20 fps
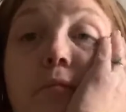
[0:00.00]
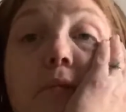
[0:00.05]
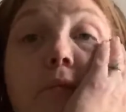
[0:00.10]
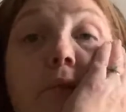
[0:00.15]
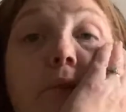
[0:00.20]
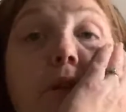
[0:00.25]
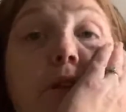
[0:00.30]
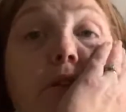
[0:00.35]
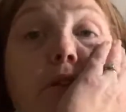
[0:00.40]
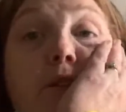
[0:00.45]

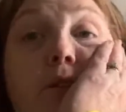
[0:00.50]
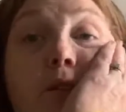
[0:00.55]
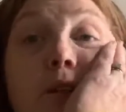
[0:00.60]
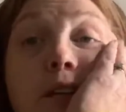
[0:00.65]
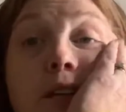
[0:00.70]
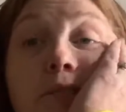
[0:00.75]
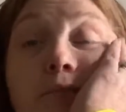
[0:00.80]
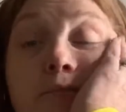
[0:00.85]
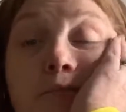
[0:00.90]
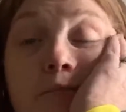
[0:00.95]
That's all
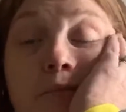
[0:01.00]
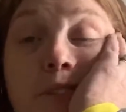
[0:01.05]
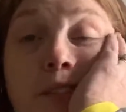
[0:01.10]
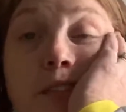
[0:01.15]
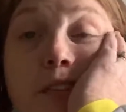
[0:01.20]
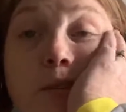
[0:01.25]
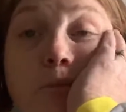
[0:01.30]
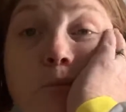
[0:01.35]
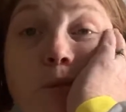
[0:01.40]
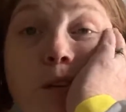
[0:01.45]
right.
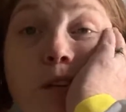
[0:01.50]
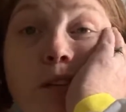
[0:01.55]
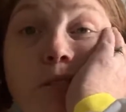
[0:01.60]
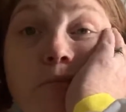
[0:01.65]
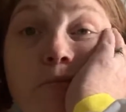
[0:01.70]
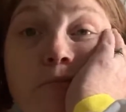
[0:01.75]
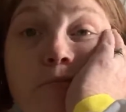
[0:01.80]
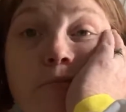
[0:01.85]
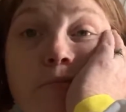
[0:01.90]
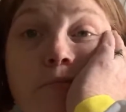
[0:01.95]

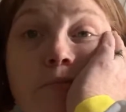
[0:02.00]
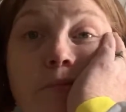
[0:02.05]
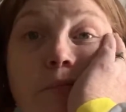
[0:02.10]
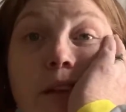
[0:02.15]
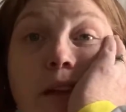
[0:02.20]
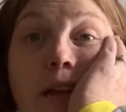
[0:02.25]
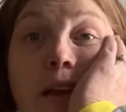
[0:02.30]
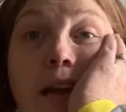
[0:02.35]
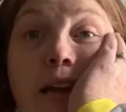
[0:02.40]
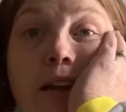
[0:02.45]

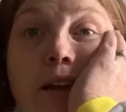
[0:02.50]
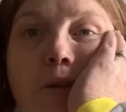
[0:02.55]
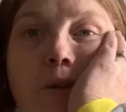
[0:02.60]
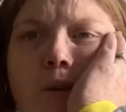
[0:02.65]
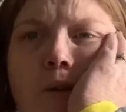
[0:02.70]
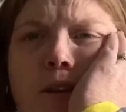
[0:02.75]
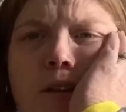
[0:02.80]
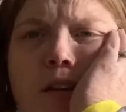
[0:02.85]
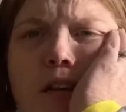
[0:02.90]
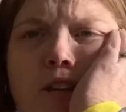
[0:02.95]
I know
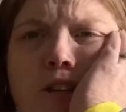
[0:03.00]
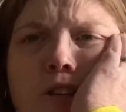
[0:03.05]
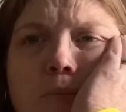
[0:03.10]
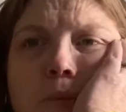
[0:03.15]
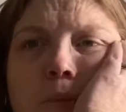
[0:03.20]
I shouldn't be